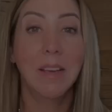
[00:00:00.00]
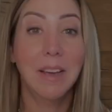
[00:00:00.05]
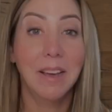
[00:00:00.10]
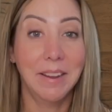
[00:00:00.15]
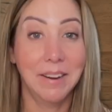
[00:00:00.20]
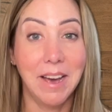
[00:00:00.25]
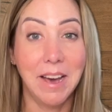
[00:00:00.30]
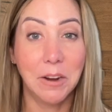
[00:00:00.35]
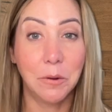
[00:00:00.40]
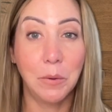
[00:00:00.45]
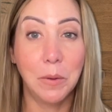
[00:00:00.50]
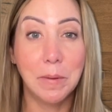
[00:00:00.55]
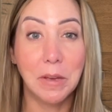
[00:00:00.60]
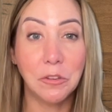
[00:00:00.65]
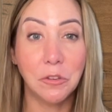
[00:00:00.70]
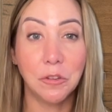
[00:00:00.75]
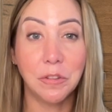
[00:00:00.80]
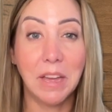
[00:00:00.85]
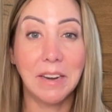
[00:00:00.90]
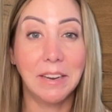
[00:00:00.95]
And how do we
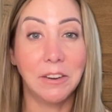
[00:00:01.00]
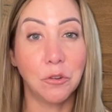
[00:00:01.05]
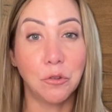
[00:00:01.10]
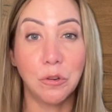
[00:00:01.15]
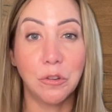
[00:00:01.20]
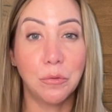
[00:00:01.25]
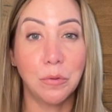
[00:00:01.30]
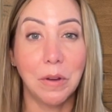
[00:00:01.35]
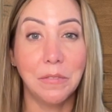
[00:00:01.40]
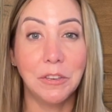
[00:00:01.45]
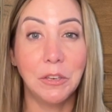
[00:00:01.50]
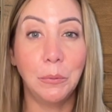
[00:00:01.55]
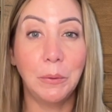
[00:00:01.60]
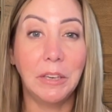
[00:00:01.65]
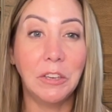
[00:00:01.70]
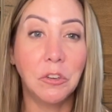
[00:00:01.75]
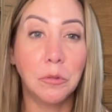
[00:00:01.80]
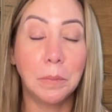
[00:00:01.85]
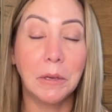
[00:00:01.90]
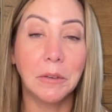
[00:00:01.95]
measure that interest revenue
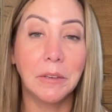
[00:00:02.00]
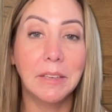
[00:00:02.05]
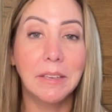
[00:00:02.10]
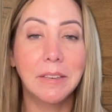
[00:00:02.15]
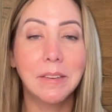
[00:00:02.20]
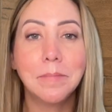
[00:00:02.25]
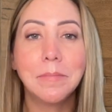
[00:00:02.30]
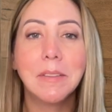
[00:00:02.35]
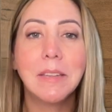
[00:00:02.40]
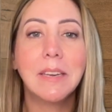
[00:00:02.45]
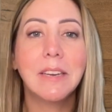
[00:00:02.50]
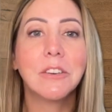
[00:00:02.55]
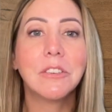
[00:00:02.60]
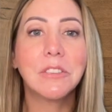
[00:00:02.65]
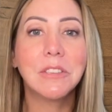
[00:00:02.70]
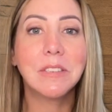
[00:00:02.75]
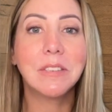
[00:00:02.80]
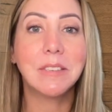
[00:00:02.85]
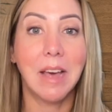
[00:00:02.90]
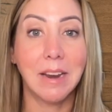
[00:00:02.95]
each period?
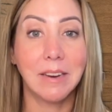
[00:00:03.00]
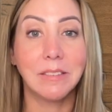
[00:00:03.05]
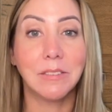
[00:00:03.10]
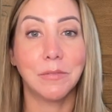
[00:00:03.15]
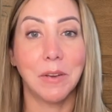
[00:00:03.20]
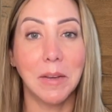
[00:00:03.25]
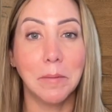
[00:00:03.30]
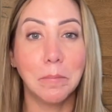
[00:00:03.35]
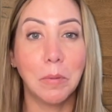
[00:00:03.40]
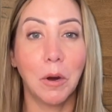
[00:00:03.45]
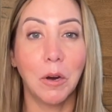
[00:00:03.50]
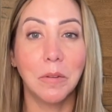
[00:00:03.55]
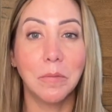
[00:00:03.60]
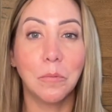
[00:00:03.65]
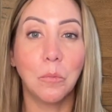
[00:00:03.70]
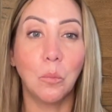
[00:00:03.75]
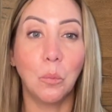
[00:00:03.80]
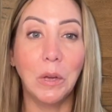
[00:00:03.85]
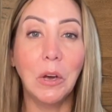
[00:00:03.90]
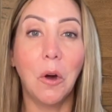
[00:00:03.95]
Here's the satisfying
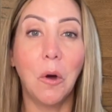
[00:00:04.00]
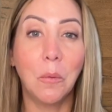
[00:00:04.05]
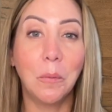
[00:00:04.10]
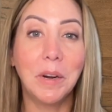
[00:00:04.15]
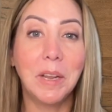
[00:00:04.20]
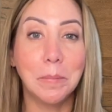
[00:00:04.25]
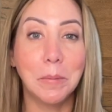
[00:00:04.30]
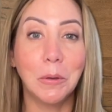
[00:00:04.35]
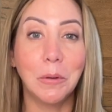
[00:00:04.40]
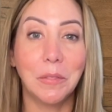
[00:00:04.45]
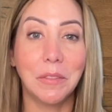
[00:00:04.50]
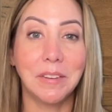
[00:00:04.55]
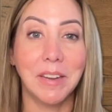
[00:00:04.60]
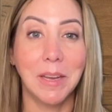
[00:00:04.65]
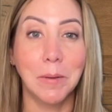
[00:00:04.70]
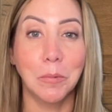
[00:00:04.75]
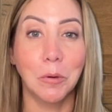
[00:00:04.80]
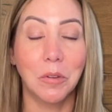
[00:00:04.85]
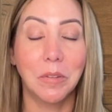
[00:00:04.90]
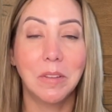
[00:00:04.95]
part. We already built the
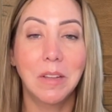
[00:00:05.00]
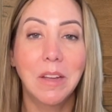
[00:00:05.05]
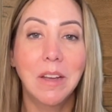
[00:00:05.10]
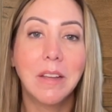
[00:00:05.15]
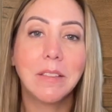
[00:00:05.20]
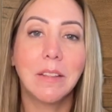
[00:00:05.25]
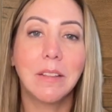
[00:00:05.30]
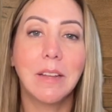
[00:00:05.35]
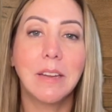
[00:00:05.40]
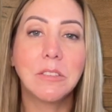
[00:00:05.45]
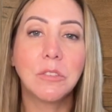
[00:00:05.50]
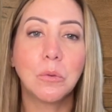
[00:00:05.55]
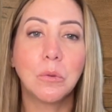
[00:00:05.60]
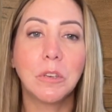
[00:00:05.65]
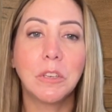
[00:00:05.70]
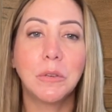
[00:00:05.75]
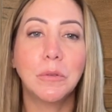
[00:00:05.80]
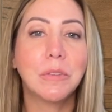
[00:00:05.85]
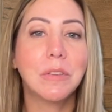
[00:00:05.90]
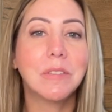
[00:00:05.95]
table. The
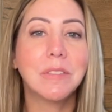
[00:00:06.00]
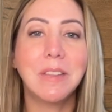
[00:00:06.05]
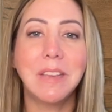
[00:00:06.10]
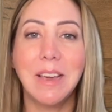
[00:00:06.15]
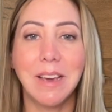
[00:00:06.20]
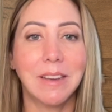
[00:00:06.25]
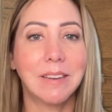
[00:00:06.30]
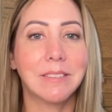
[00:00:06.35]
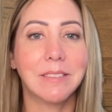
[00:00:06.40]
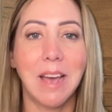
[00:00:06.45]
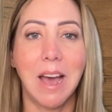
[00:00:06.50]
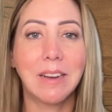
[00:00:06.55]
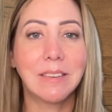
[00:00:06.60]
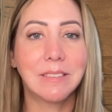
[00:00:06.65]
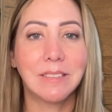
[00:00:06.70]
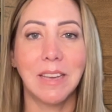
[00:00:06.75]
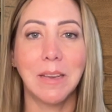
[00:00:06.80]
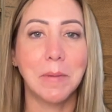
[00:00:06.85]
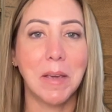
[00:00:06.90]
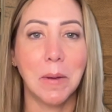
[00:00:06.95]
lessor uses the
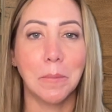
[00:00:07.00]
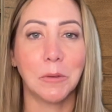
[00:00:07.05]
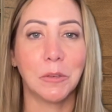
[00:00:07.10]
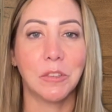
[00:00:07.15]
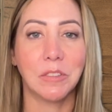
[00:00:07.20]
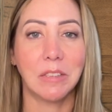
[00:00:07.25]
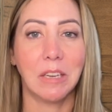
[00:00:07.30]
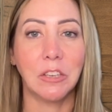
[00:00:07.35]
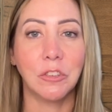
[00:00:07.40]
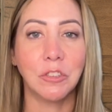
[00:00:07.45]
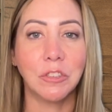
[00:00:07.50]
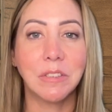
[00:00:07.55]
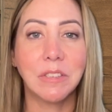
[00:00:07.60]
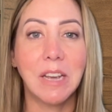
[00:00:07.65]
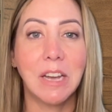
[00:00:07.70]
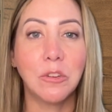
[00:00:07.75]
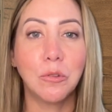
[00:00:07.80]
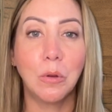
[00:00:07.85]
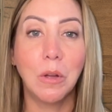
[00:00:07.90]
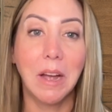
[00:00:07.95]
exact same amortization
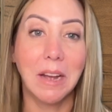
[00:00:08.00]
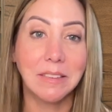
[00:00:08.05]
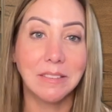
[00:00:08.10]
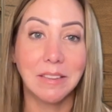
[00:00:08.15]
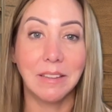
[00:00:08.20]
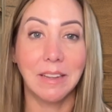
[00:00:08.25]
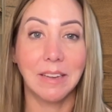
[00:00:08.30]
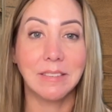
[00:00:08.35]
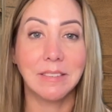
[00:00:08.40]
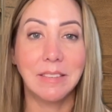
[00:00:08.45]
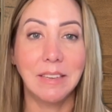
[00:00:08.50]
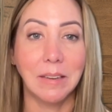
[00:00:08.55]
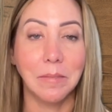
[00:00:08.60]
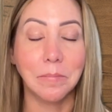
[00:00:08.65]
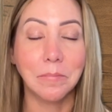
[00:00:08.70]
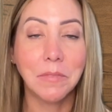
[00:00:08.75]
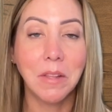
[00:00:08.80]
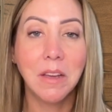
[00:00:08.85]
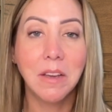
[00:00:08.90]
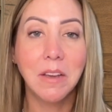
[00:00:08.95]
schedule as the
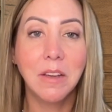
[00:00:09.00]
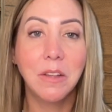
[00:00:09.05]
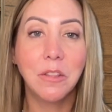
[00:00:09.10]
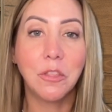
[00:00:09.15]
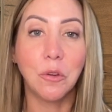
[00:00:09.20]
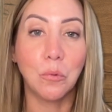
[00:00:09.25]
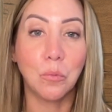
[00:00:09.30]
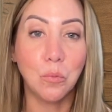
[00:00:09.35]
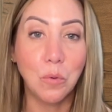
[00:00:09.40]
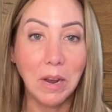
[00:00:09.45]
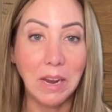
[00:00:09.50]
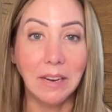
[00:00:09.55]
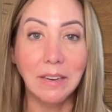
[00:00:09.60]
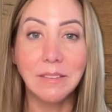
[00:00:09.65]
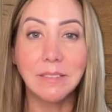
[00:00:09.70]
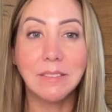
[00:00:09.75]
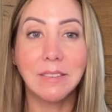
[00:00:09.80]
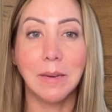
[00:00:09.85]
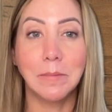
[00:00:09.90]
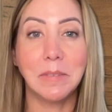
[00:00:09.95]
lessee. The
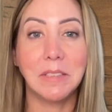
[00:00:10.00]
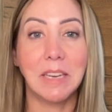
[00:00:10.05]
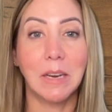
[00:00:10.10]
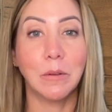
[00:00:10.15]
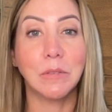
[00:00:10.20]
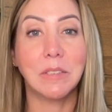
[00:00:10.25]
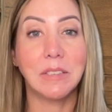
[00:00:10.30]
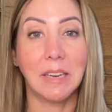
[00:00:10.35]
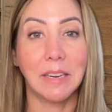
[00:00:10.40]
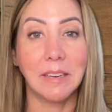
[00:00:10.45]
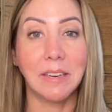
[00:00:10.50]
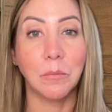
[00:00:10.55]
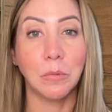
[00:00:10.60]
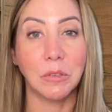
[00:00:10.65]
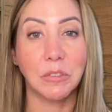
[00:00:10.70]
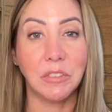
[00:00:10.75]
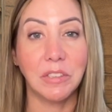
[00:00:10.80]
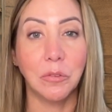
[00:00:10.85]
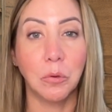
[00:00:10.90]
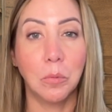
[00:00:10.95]
rate times the outstanding
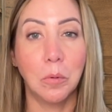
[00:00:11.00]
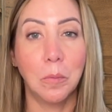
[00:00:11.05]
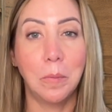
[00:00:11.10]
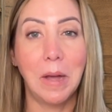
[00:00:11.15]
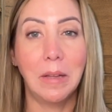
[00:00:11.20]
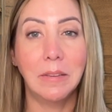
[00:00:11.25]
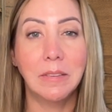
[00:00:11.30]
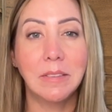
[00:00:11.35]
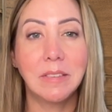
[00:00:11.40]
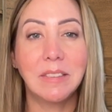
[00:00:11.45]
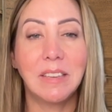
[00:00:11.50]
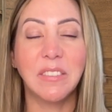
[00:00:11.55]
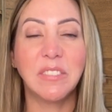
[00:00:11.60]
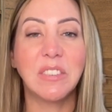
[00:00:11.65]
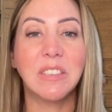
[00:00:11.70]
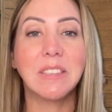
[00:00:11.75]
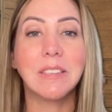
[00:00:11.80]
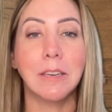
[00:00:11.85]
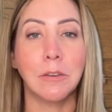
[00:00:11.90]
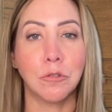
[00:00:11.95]
receivable balance
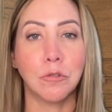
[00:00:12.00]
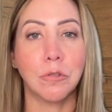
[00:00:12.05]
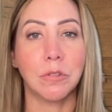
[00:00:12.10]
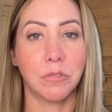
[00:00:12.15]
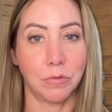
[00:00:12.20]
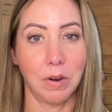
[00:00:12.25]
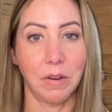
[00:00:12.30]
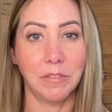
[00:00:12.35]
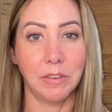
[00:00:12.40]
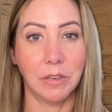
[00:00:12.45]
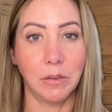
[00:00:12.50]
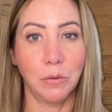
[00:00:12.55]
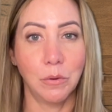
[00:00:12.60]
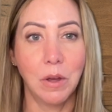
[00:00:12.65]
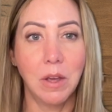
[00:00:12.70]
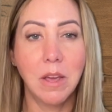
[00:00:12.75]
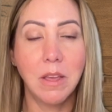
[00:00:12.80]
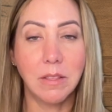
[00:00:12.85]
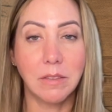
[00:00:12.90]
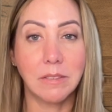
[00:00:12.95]
gives us interest
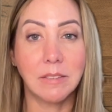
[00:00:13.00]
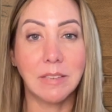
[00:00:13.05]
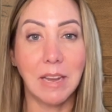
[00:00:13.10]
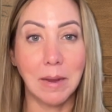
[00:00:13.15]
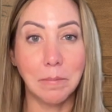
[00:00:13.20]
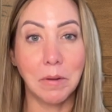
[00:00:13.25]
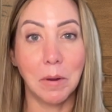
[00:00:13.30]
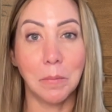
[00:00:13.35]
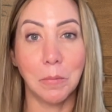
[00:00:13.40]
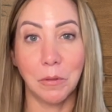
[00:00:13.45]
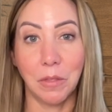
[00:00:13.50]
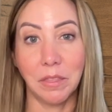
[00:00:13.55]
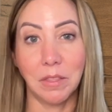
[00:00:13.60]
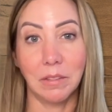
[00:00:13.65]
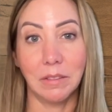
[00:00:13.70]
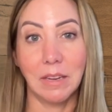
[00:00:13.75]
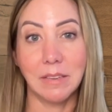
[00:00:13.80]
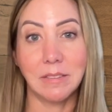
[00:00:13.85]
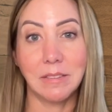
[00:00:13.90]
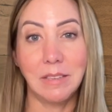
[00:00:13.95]
revenue, the same number that
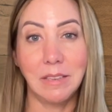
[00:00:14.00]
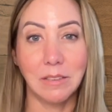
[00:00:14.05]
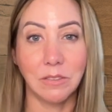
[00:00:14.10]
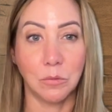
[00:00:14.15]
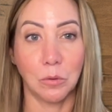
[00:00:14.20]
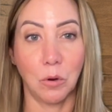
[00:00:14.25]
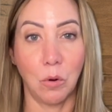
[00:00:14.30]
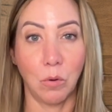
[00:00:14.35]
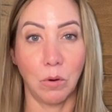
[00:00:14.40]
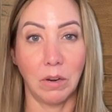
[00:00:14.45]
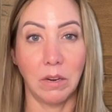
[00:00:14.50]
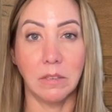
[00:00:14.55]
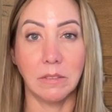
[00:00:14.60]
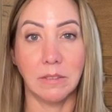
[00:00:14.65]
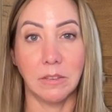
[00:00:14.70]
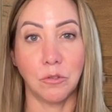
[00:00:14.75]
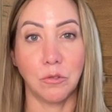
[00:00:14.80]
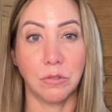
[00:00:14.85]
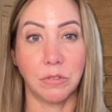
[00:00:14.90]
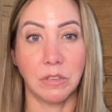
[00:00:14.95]
the lessee is recording
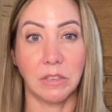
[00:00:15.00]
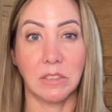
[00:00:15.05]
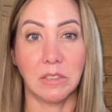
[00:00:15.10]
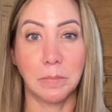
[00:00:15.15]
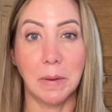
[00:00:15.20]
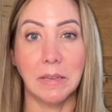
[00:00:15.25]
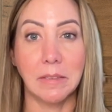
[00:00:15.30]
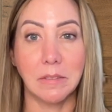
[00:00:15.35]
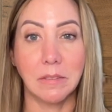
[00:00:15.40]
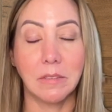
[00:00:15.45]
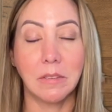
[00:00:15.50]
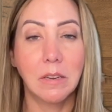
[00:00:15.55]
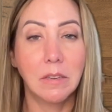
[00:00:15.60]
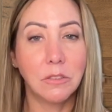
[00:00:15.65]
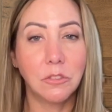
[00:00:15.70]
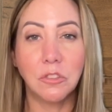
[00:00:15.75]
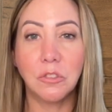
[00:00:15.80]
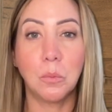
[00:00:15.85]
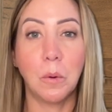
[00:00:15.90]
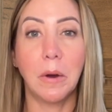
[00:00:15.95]
as interest expense,
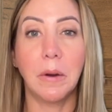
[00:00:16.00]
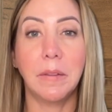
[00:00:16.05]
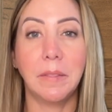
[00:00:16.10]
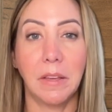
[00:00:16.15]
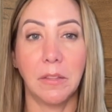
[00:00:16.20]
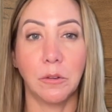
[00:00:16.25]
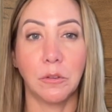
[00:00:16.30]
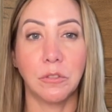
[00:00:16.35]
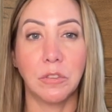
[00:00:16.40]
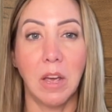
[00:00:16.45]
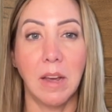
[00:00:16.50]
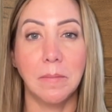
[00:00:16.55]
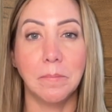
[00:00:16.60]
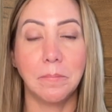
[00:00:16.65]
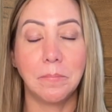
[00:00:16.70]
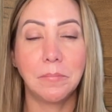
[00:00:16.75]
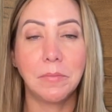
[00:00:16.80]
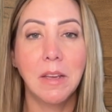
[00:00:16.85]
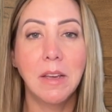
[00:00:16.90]
just wearing the other sign.